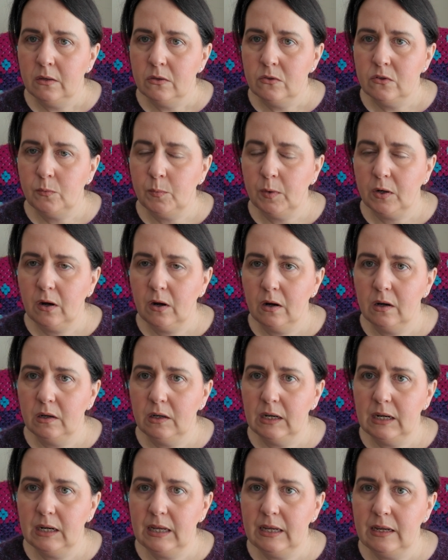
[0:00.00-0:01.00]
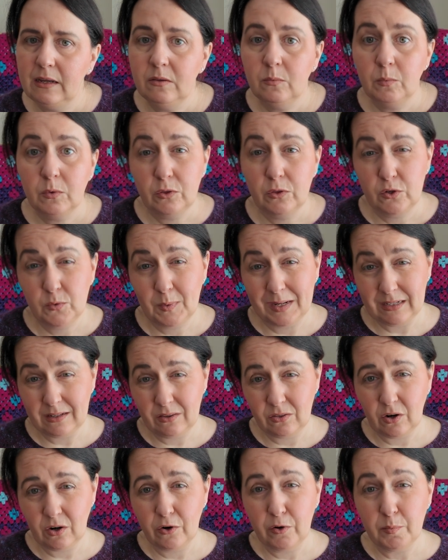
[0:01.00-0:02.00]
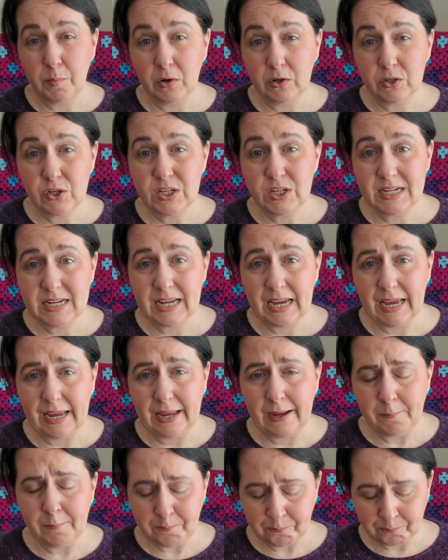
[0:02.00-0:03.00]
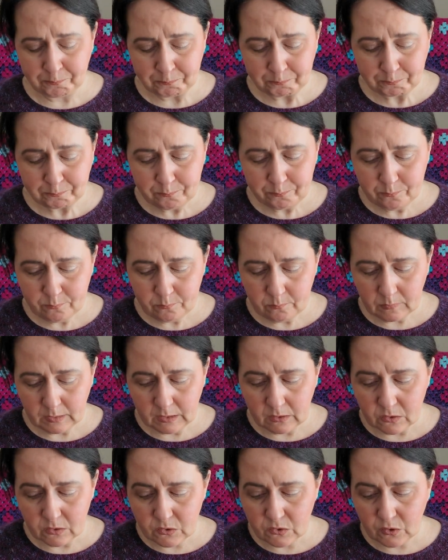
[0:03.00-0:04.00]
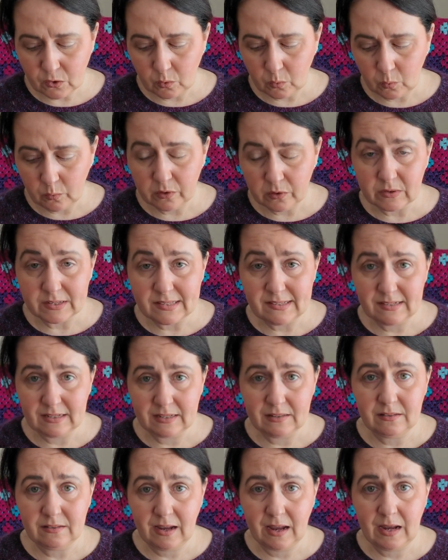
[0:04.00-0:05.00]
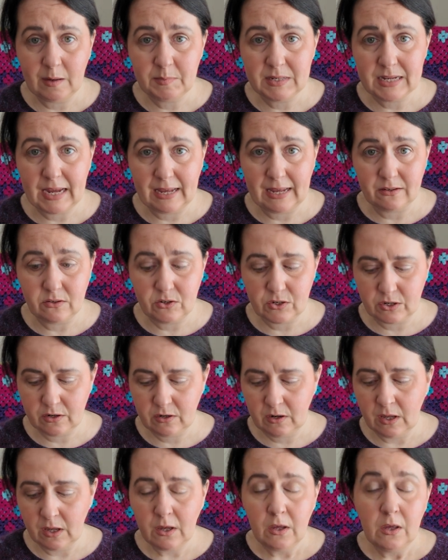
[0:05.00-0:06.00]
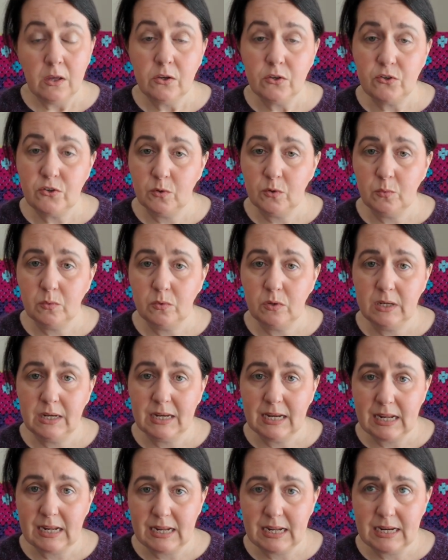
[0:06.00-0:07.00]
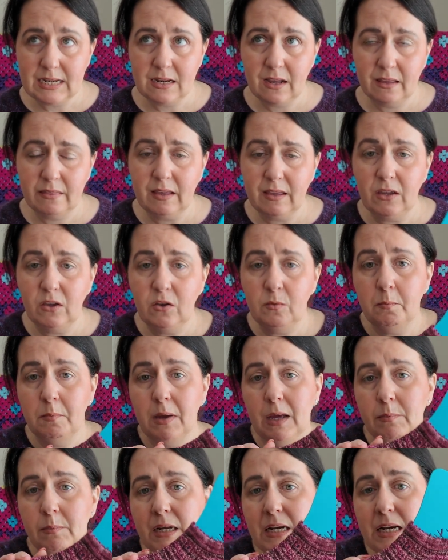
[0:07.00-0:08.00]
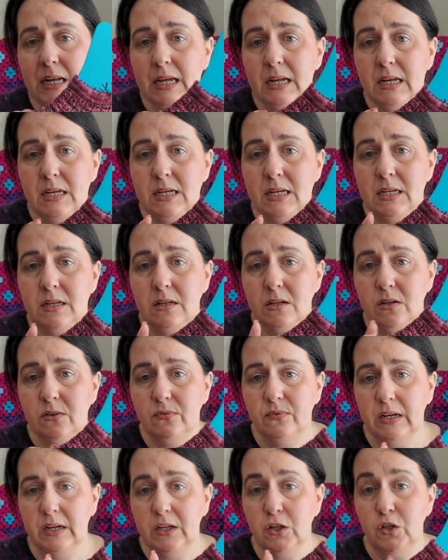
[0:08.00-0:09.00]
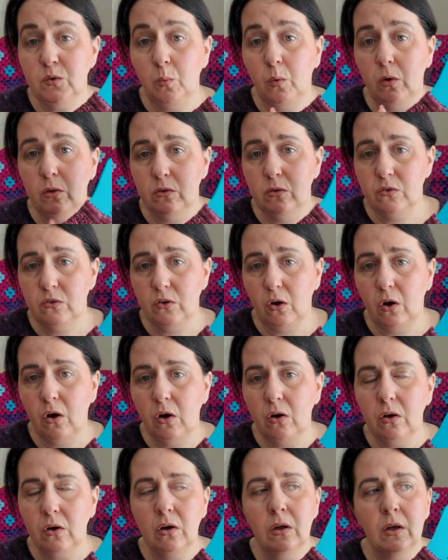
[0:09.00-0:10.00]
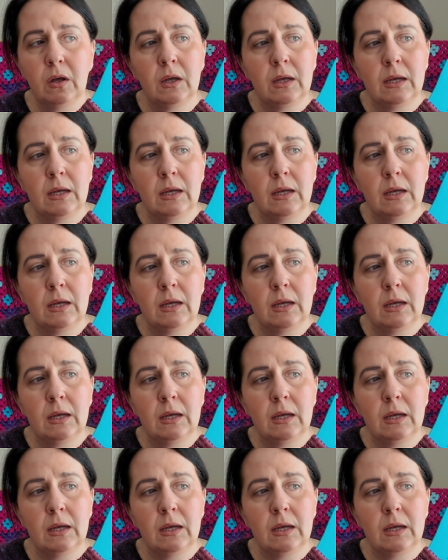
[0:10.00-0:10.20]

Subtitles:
So we're the 23rd of March today. So there is still time to enter. You don't need, I think you maybe need to finish one sock.